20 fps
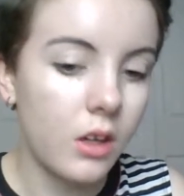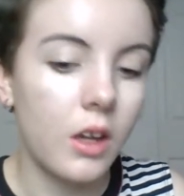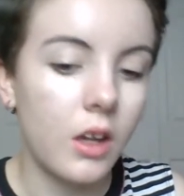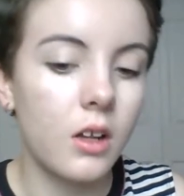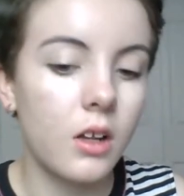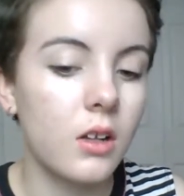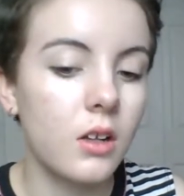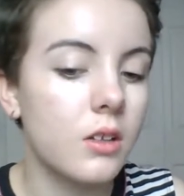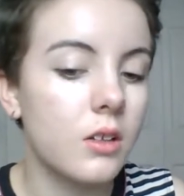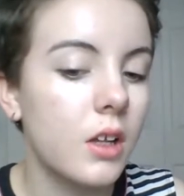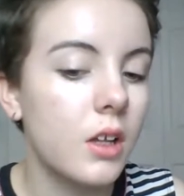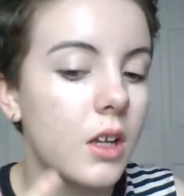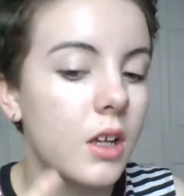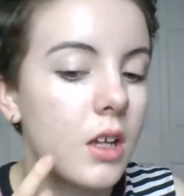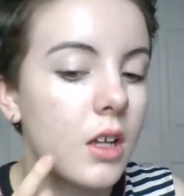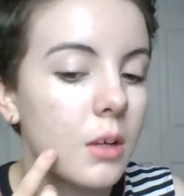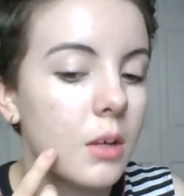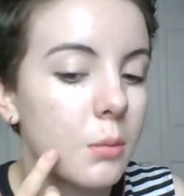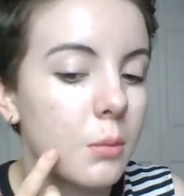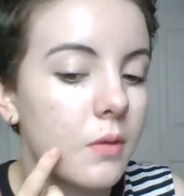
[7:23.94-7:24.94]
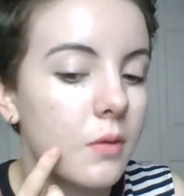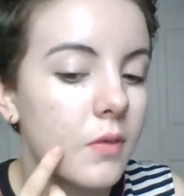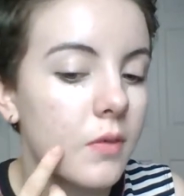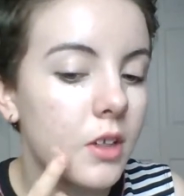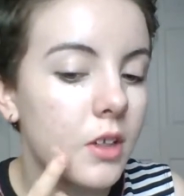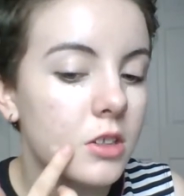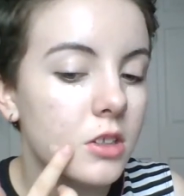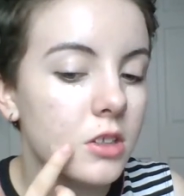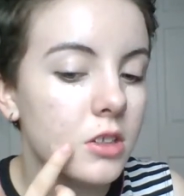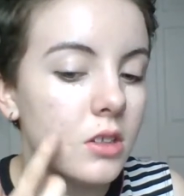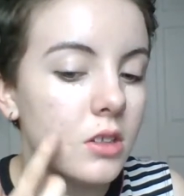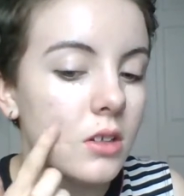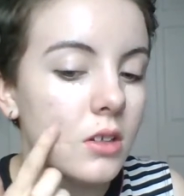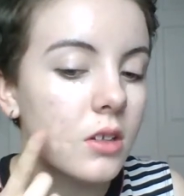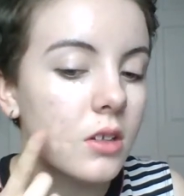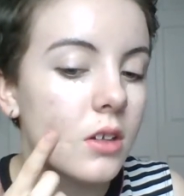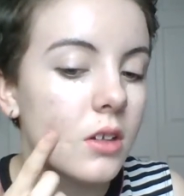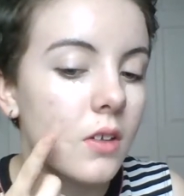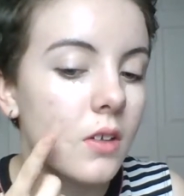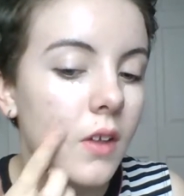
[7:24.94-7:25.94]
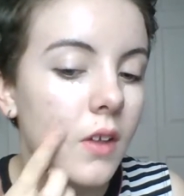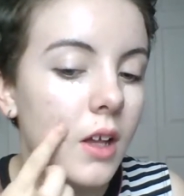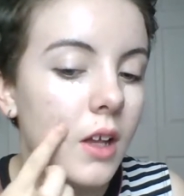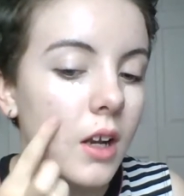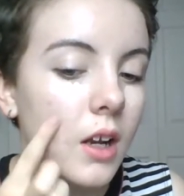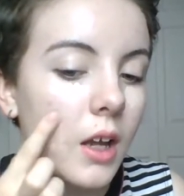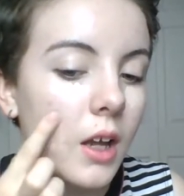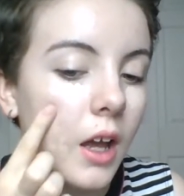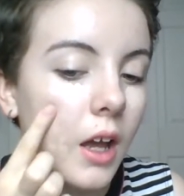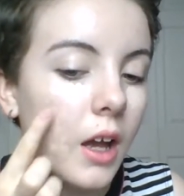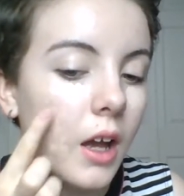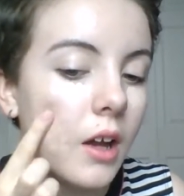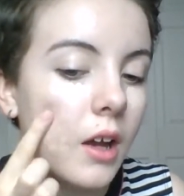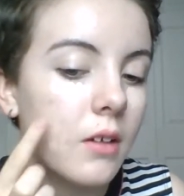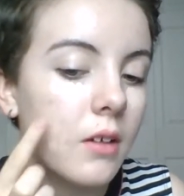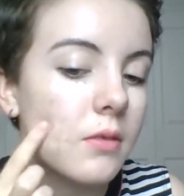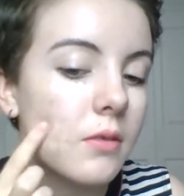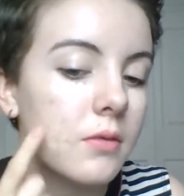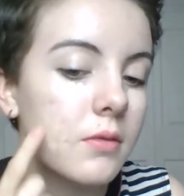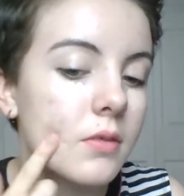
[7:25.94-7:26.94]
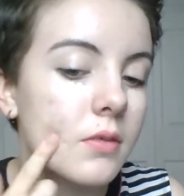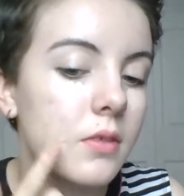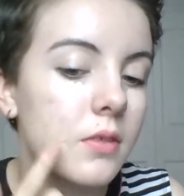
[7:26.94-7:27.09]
and on any imperfections that I have.